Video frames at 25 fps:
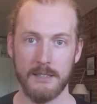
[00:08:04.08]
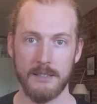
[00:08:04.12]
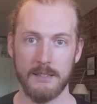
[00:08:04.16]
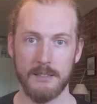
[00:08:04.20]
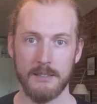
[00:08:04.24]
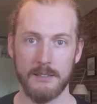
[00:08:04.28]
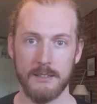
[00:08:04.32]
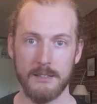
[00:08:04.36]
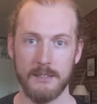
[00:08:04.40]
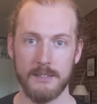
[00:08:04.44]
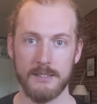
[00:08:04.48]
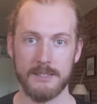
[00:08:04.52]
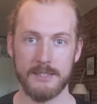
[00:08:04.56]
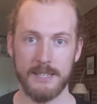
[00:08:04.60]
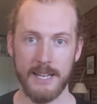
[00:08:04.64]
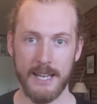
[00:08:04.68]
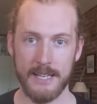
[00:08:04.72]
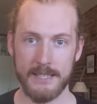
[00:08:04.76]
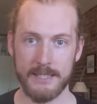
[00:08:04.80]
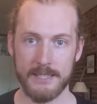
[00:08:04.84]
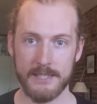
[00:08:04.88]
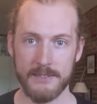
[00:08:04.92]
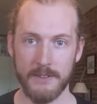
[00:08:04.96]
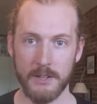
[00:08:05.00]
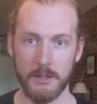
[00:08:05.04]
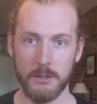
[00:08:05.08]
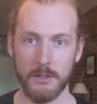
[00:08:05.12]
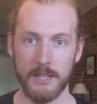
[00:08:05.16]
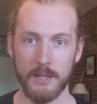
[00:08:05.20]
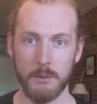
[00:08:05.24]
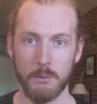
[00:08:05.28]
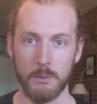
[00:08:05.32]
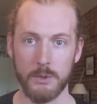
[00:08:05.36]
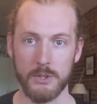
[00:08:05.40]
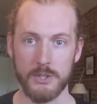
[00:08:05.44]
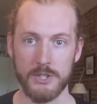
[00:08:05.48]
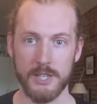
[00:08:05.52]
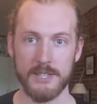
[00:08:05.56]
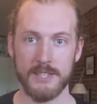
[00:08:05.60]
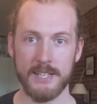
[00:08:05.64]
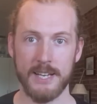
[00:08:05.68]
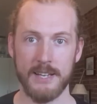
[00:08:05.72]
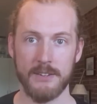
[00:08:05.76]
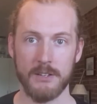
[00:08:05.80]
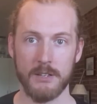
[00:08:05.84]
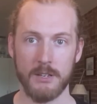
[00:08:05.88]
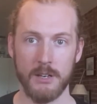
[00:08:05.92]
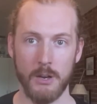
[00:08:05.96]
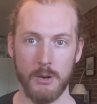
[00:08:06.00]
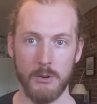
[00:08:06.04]
Instead, SvelteKit will just get the
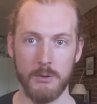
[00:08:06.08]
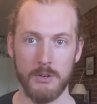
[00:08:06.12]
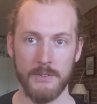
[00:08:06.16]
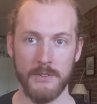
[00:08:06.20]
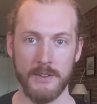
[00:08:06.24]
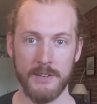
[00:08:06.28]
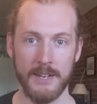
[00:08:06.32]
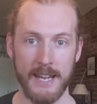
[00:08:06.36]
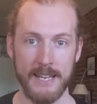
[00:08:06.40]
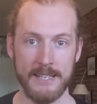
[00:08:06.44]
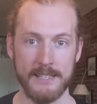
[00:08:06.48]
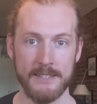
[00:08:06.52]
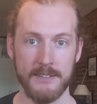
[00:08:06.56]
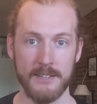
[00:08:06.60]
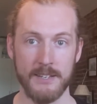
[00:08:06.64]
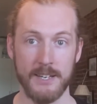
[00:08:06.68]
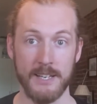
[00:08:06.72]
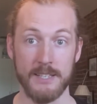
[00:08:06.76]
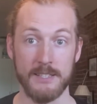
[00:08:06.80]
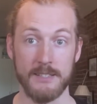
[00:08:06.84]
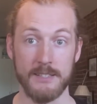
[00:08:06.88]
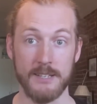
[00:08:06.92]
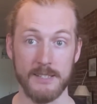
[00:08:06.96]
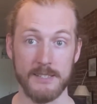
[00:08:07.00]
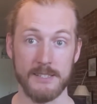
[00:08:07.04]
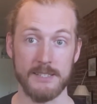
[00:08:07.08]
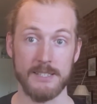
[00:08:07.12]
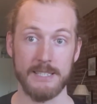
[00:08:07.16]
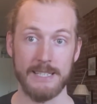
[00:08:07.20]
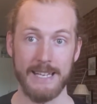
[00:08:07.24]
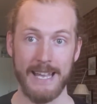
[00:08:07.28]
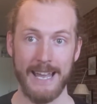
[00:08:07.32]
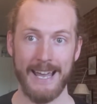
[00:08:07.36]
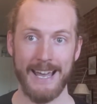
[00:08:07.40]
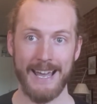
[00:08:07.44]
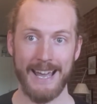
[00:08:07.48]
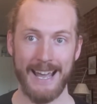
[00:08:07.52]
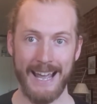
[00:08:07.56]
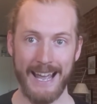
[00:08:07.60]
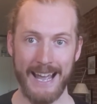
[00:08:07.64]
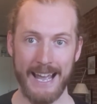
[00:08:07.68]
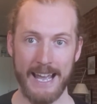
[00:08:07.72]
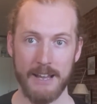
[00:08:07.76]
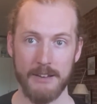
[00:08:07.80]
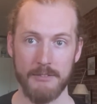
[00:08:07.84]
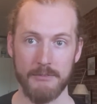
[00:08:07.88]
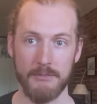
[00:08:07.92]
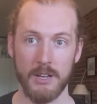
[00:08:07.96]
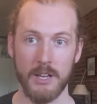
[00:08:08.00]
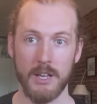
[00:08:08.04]
code and the data that it doesn't yet
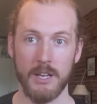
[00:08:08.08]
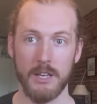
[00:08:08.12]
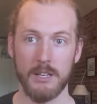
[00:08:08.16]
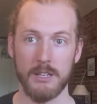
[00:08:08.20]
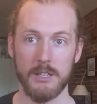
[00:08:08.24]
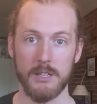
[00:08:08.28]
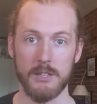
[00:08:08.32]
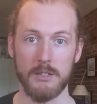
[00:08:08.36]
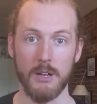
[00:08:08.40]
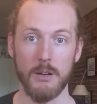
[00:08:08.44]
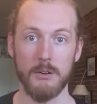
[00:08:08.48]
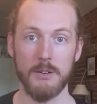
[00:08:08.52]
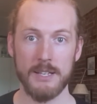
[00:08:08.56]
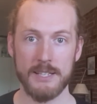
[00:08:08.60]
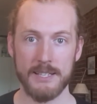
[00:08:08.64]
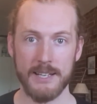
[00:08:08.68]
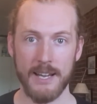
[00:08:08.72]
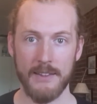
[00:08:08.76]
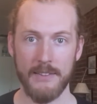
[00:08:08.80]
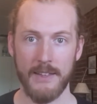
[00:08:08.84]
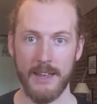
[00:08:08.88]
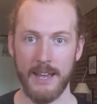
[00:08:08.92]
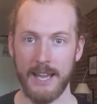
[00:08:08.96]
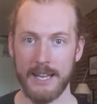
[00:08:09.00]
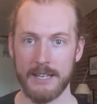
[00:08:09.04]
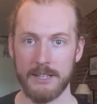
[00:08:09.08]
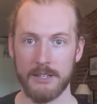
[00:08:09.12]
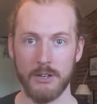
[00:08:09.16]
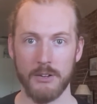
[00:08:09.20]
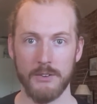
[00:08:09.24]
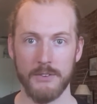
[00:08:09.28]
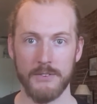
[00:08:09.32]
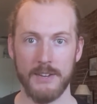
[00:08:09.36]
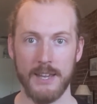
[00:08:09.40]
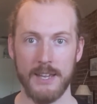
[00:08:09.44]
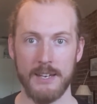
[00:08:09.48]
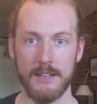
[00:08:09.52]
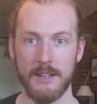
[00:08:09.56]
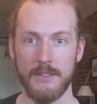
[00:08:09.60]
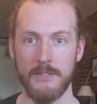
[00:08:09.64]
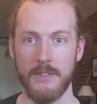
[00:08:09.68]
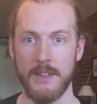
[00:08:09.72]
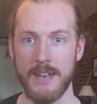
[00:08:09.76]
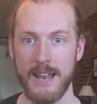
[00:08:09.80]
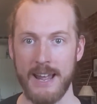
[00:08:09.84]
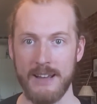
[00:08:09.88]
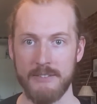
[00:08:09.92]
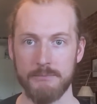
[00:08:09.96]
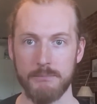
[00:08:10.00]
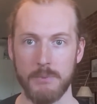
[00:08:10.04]
have. You don't need to get the head content and the
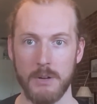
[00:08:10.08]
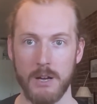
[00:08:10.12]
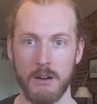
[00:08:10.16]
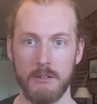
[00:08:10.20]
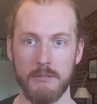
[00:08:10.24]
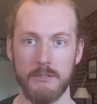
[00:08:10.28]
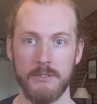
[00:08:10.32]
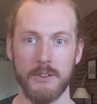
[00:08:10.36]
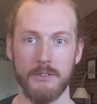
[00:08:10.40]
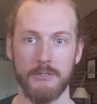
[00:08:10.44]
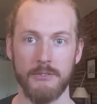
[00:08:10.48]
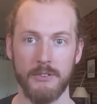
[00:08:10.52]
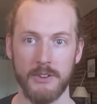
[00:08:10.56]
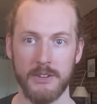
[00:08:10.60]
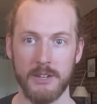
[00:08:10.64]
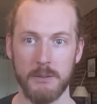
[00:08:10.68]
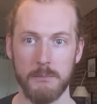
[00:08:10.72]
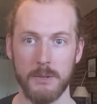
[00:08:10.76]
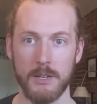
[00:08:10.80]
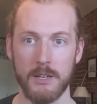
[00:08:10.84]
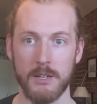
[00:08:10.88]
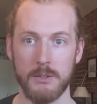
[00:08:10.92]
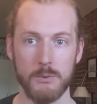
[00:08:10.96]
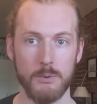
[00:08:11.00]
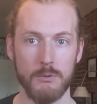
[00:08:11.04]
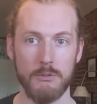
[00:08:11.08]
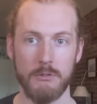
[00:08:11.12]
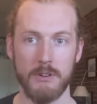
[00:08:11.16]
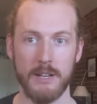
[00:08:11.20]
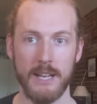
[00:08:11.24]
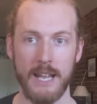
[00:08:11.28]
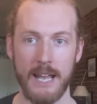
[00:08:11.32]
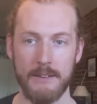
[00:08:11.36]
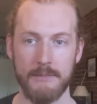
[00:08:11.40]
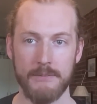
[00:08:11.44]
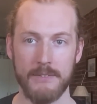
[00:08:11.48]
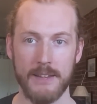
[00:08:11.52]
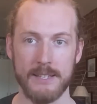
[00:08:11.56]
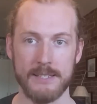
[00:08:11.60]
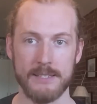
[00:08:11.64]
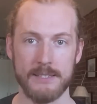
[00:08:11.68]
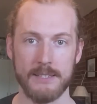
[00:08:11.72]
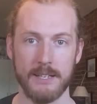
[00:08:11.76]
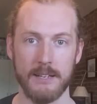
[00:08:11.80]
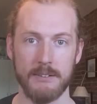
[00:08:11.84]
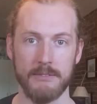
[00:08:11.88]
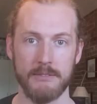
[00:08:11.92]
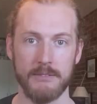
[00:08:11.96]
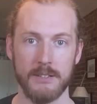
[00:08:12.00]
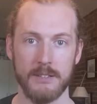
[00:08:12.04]
navbar and the footer because we already have that
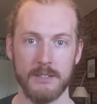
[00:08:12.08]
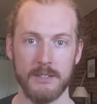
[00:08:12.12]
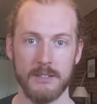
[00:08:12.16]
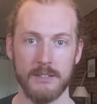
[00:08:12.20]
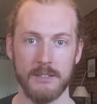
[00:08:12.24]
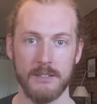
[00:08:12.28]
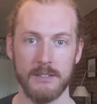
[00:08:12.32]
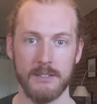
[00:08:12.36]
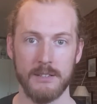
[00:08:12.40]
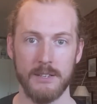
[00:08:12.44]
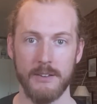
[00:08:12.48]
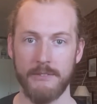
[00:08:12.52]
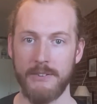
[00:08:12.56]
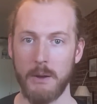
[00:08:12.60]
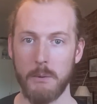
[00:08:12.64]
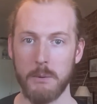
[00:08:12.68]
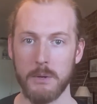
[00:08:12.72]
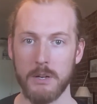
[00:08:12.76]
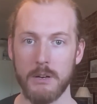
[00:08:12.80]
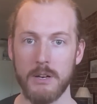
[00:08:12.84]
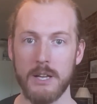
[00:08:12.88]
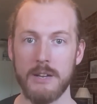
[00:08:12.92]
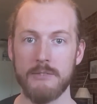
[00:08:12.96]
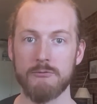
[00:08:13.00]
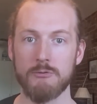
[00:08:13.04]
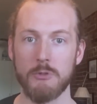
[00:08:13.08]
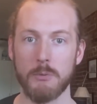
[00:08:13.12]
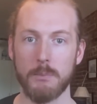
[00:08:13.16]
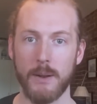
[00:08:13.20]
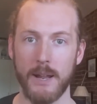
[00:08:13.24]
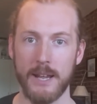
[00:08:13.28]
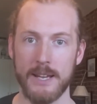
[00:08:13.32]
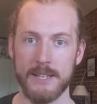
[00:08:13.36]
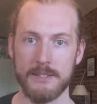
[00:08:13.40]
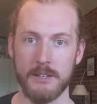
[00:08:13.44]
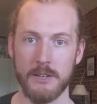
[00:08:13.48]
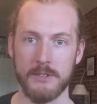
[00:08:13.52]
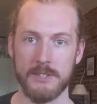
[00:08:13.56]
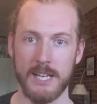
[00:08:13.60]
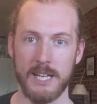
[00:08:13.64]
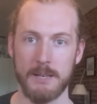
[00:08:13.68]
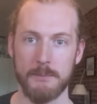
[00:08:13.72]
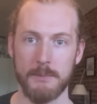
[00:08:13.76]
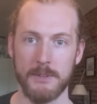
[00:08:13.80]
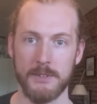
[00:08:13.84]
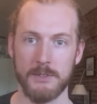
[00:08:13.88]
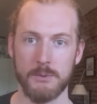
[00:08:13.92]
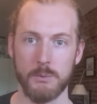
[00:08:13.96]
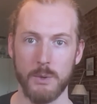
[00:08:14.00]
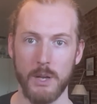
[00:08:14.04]
stuff. In fact, we don't even replace those
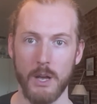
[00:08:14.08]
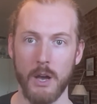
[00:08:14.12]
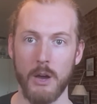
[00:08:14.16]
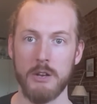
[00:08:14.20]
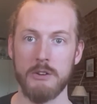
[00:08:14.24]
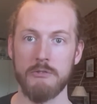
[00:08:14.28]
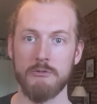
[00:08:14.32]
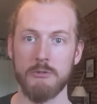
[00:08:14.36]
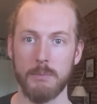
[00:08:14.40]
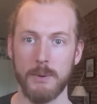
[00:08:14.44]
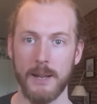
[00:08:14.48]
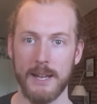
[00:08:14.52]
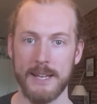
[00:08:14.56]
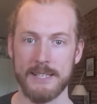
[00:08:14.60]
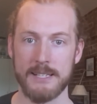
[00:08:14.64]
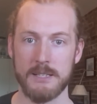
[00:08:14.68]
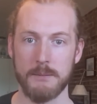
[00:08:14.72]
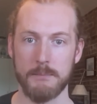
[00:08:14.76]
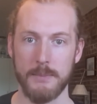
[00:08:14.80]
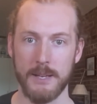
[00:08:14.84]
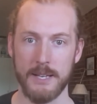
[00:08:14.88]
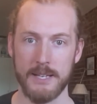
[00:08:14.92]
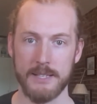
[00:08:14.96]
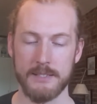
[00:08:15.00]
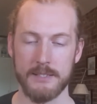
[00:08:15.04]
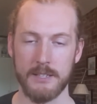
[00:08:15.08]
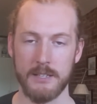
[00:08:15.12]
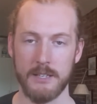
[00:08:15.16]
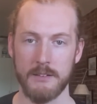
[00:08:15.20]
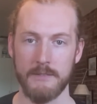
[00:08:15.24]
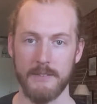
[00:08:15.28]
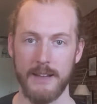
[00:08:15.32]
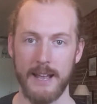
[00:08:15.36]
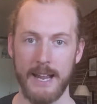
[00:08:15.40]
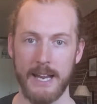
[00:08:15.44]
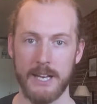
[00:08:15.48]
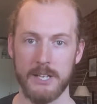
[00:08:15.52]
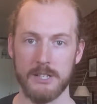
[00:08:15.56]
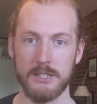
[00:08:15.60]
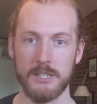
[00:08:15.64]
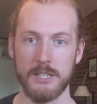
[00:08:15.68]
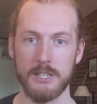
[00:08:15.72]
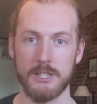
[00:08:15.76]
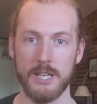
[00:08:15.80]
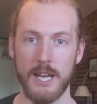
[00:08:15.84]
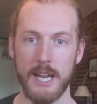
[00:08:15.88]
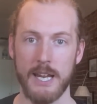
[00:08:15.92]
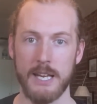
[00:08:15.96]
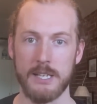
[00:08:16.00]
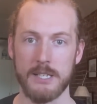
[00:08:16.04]
elements. We only replace the bits that have actually
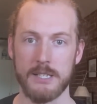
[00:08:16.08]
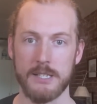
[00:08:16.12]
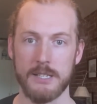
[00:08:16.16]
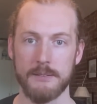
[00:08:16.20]
changed.